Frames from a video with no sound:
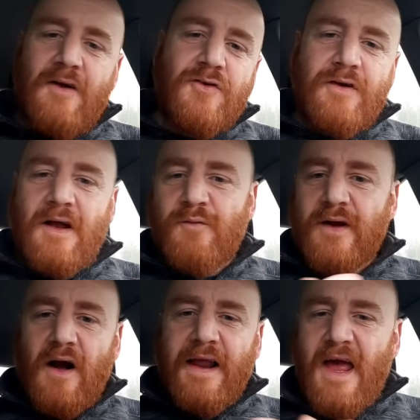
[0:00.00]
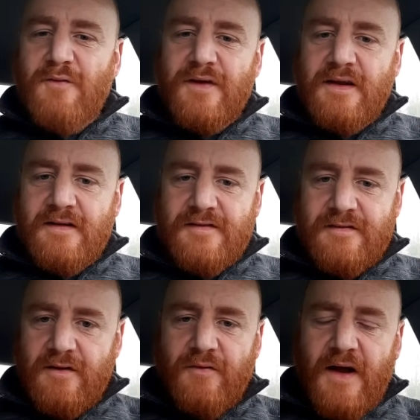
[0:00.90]
Have we got
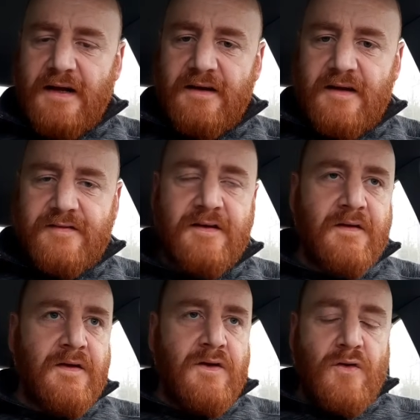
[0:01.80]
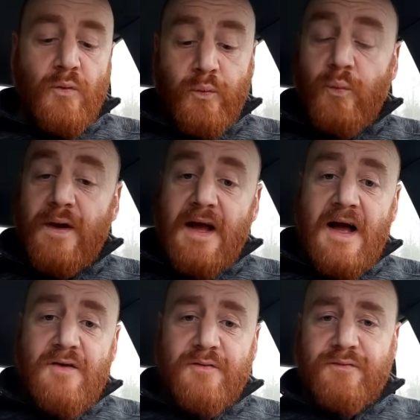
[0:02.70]
evidence of any of this?
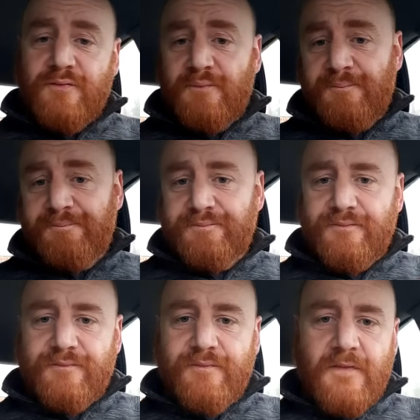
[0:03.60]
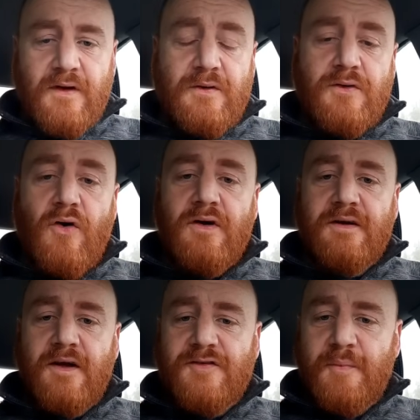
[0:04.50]
We have,
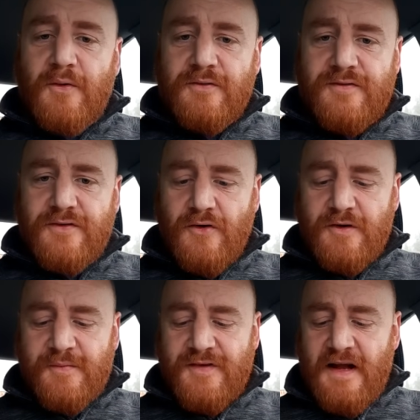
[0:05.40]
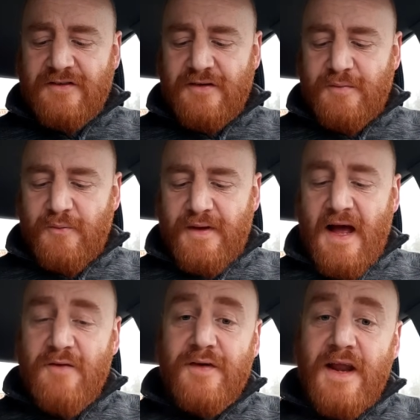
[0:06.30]
call it, I suppose, circumstantial, but
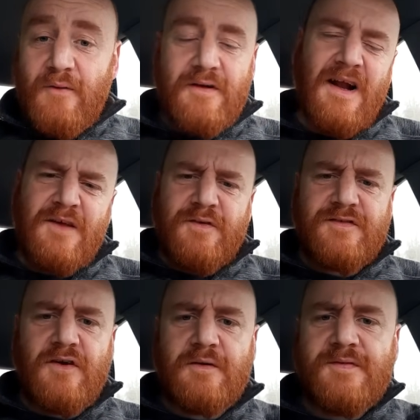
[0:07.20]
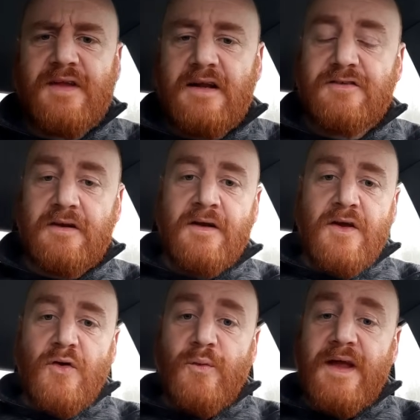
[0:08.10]
we haven't, not even circumstantial.
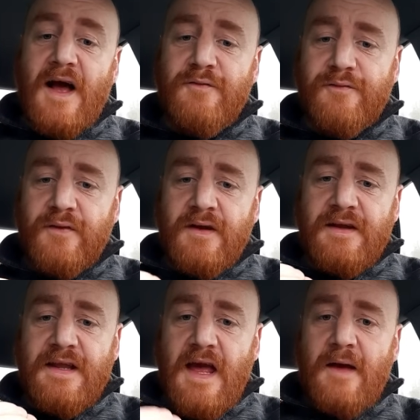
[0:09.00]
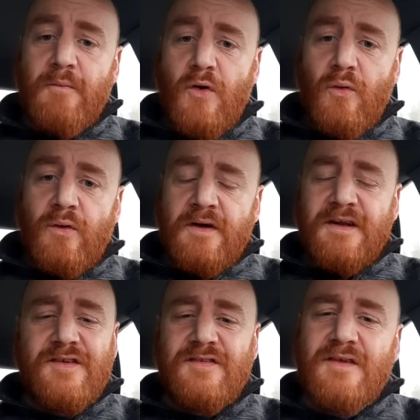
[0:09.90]
We have the MO.
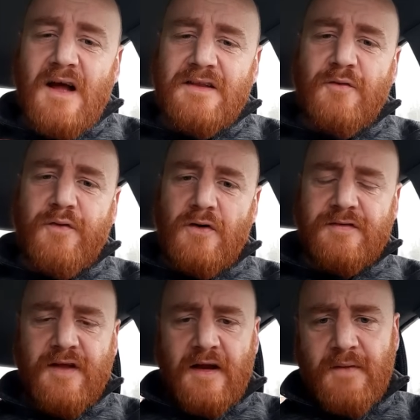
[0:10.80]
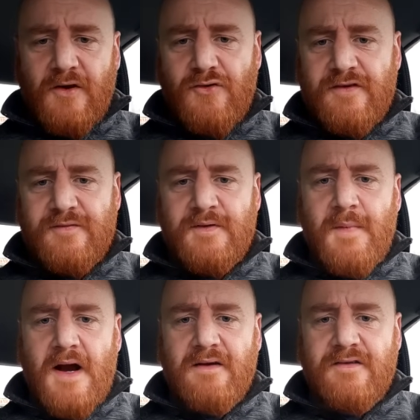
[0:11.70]
This is not the first time that
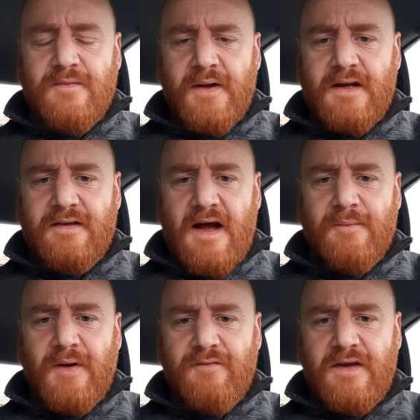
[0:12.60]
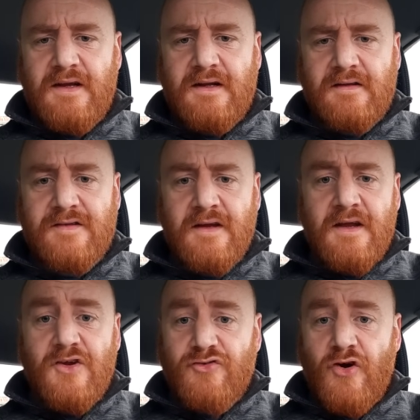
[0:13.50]
Christmas market has been attacked by vehicles
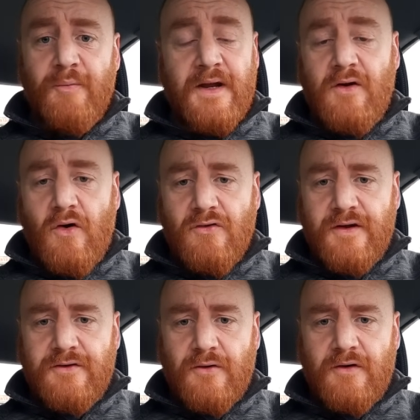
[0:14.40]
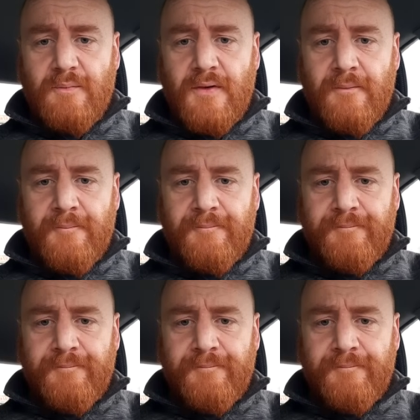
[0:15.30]
in Germany or in Europe,